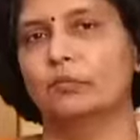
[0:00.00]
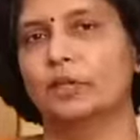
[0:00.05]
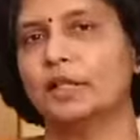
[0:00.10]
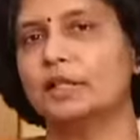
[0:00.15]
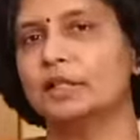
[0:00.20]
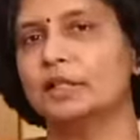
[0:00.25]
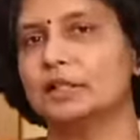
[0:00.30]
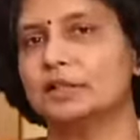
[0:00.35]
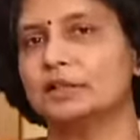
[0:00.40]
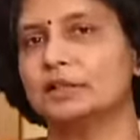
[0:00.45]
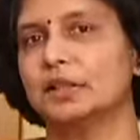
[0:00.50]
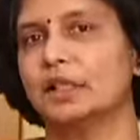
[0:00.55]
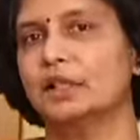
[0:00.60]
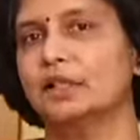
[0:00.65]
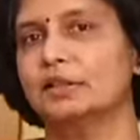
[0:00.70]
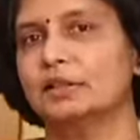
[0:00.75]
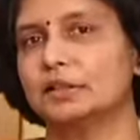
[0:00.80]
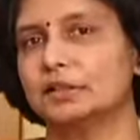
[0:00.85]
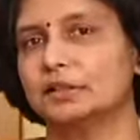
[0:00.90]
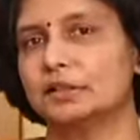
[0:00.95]
When does
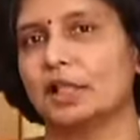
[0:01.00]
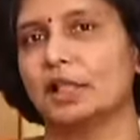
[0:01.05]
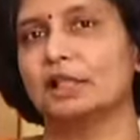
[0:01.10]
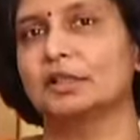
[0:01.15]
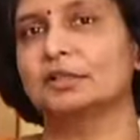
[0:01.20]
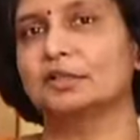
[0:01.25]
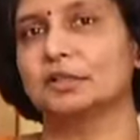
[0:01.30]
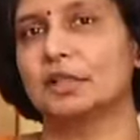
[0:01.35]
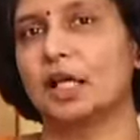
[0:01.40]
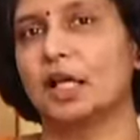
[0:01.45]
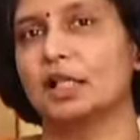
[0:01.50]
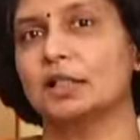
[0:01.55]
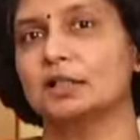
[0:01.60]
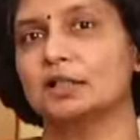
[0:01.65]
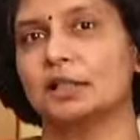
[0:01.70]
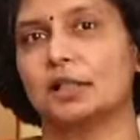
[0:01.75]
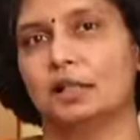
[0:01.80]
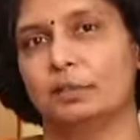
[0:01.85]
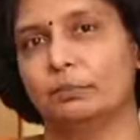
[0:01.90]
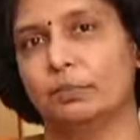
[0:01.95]
the child
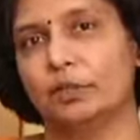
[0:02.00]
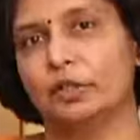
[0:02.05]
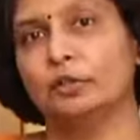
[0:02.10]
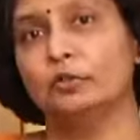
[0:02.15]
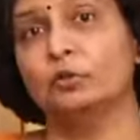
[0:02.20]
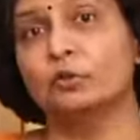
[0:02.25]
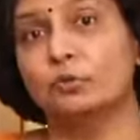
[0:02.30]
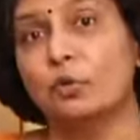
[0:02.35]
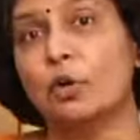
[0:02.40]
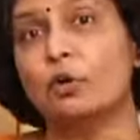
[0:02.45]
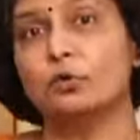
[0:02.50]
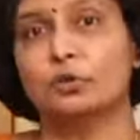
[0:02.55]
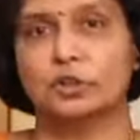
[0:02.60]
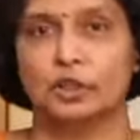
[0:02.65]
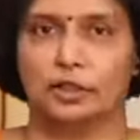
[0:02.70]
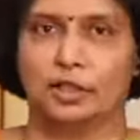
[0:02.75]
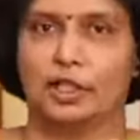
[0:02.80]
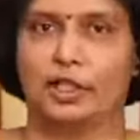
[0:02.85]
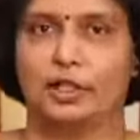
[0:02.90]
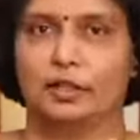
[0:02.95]
start sleeping throughout
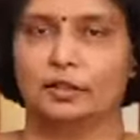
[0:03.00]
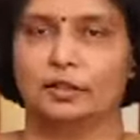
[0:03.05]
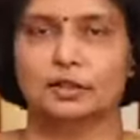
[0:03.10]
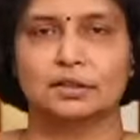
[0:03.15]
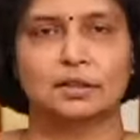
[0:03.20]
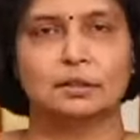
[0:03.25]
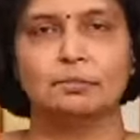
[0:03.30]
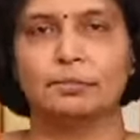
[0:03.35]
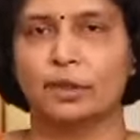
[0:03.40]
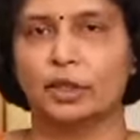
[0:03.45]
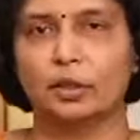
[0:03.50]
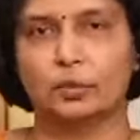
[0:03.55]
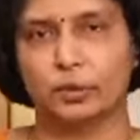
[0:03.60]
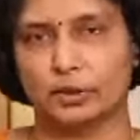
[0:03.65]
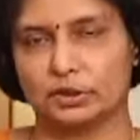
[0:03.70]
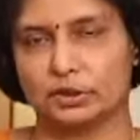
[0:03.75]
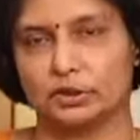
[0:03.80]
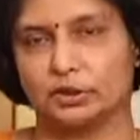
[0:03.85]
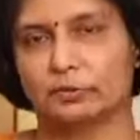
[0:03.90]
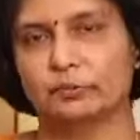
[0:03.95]
the night is a big
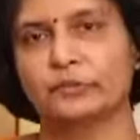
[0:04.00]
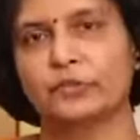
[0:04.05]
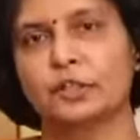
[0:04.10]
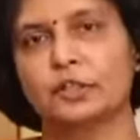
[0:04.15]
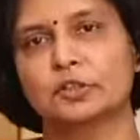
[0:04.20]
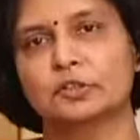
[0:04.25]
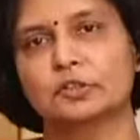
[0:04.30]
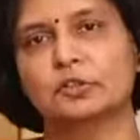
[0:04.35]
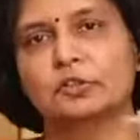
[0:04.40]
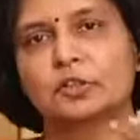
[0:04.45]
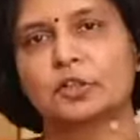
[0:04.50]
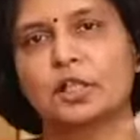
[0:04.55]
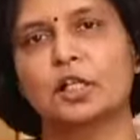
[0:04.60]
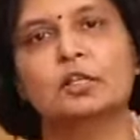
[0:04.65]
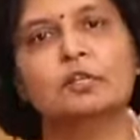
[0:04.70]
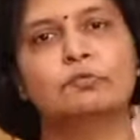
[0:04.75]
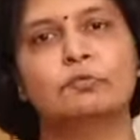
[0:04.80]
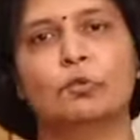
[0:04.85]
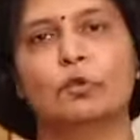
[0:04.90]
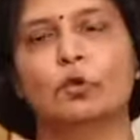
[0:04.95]
question. So,
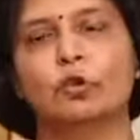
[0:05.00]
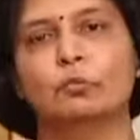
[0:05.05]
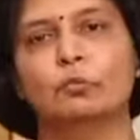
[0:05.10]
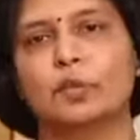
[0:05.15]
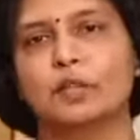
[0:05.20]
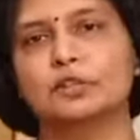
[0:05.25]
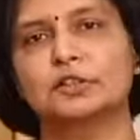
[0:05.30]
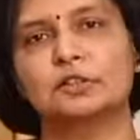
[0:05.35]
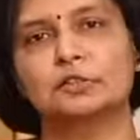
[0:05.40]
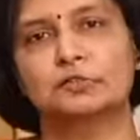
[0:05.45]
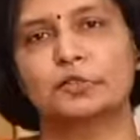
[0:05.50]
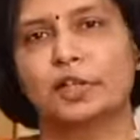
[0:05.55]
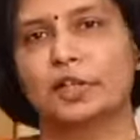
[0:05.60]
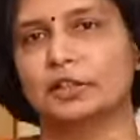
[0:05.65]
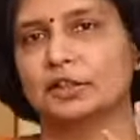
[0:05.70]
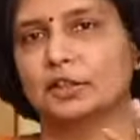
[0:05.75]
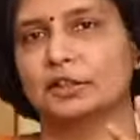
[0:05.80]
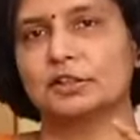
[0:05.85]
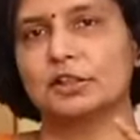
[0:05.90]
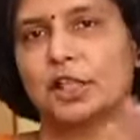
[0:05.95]
till 4 months of
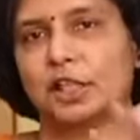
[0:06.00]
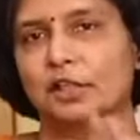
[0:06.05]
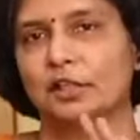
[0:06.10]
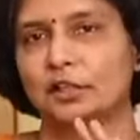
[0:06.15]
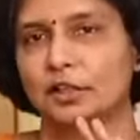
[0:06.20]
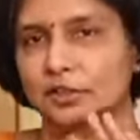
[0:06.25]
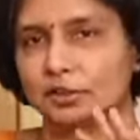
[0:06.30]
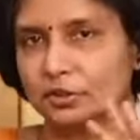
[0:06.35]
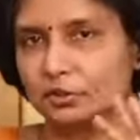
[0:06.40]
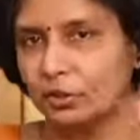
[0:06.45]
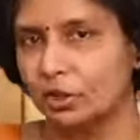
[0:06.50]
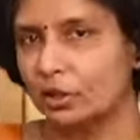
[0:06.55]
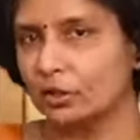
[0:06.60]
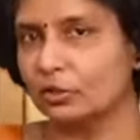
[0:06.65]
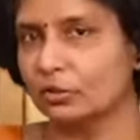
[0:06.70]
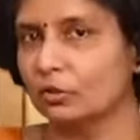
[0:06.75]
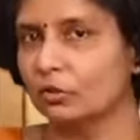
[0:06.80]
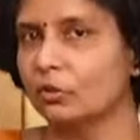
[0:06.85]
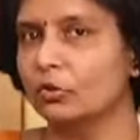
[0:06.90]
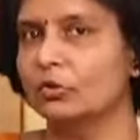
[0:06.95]
age, the child does
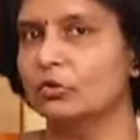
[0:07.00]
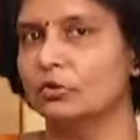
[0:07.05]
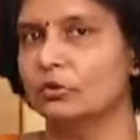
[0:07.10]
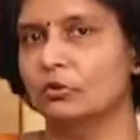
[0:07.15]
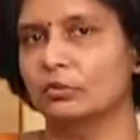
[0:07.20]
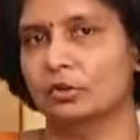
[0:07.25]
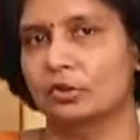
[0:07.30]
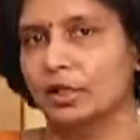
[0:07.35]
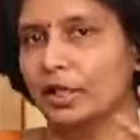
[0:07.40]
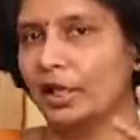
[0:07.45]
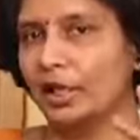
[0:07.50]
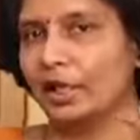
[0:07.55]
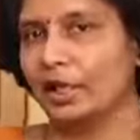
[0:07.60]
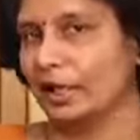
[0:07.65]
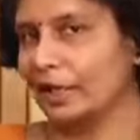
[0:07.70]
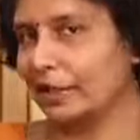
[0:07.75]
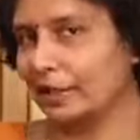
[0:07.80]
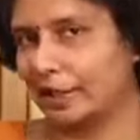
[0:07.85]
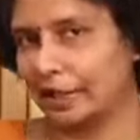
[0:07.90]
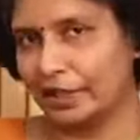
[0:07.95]
not know day
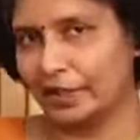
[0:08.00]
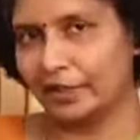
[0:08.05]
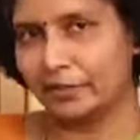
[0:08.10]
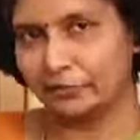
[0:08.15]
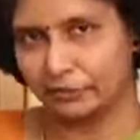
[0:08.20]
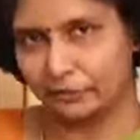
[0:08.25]
and night